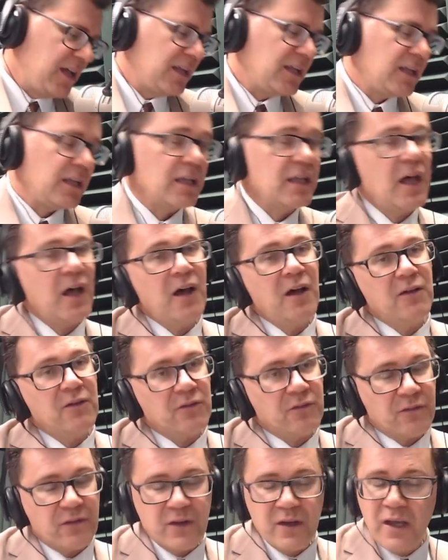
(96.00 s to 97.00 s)
Love
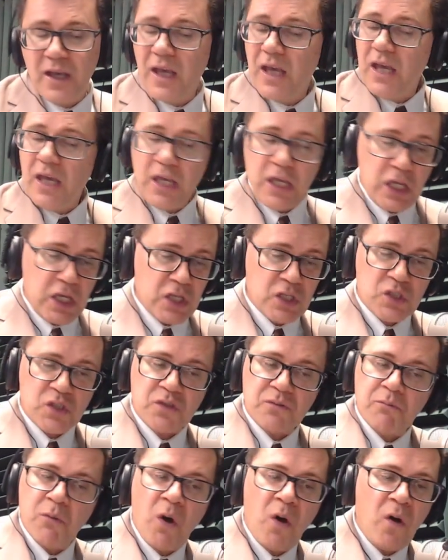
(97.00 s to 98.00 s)

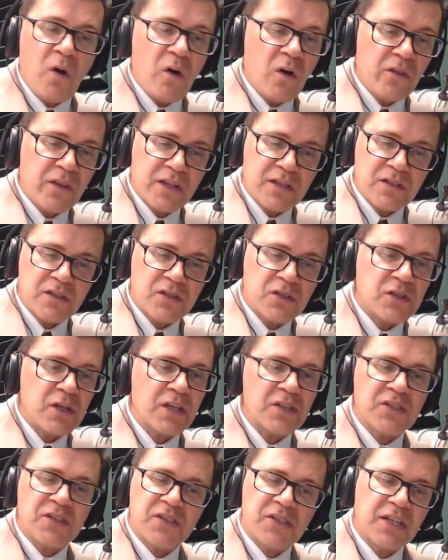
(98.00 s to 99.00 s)
is more than
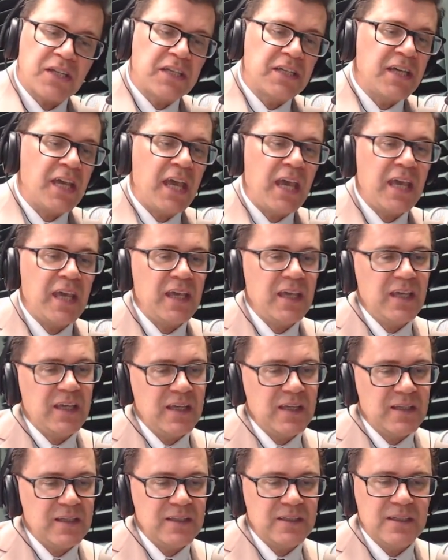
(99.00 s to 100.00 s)
just a
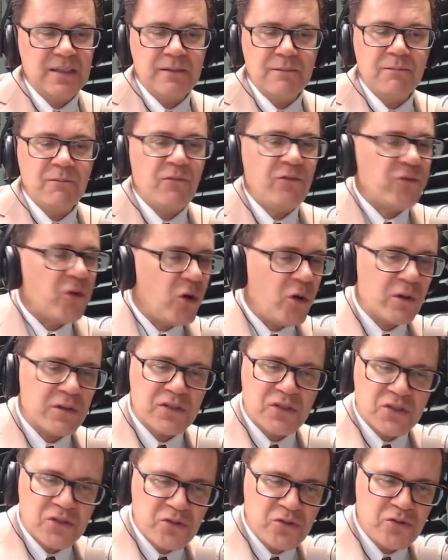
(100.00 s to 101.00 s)
game for
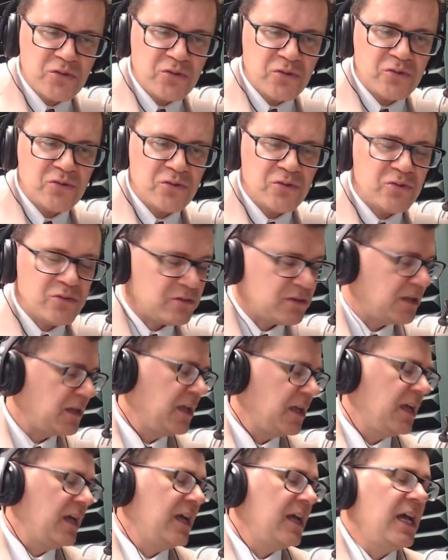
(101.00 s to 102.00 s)
two.
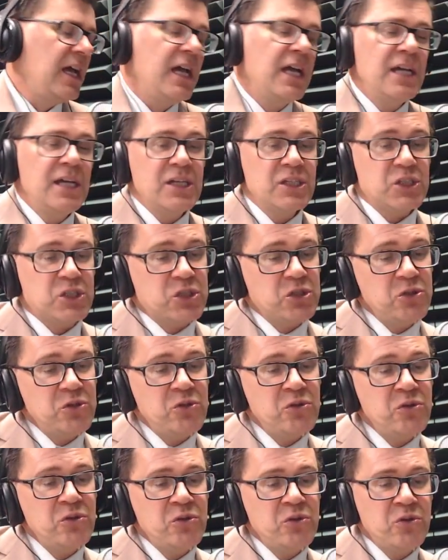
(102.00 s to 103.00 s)

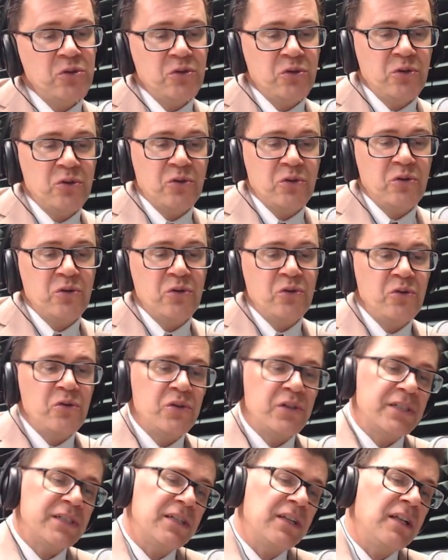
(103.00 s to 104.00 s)
Two
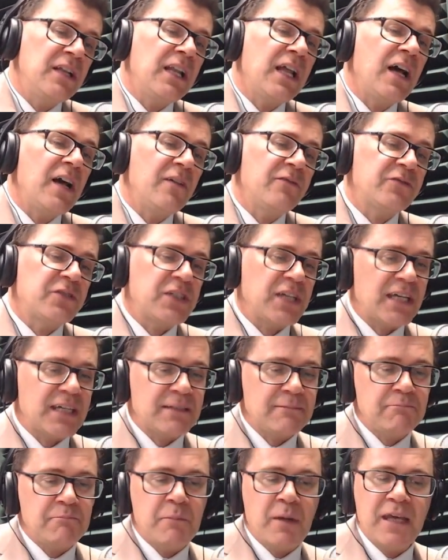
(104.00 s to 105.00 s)
in love
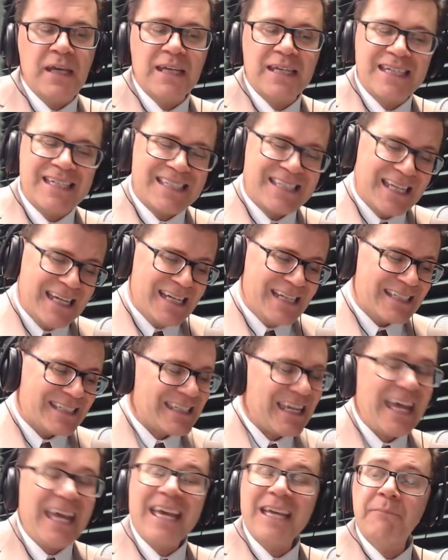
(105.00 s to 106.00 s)
can make it.
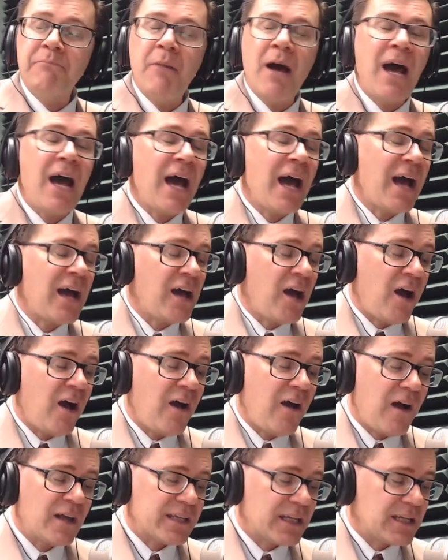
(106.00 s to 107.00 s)
Take my
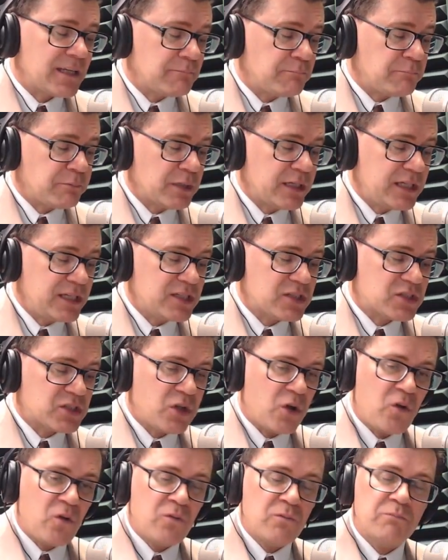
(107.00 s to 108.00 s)
heart and please
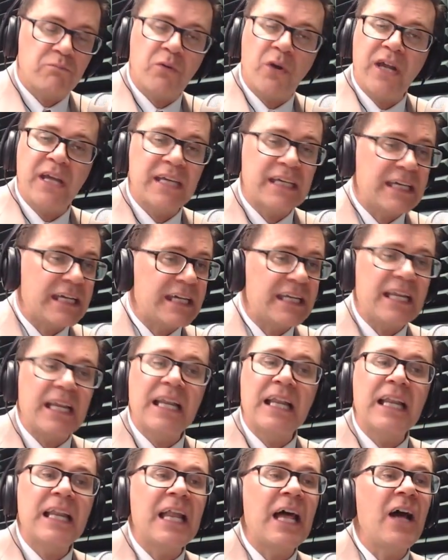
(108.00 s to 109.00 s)
don't break it.
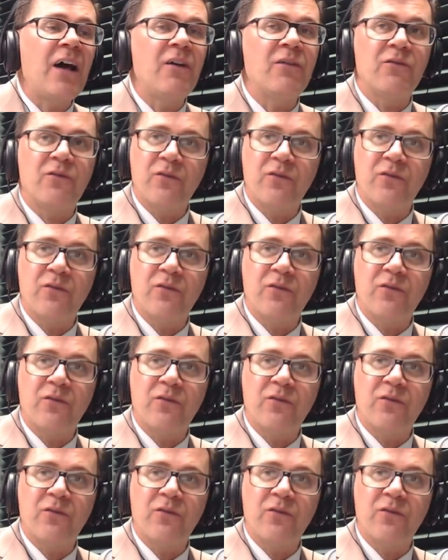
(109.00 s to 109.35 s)
Love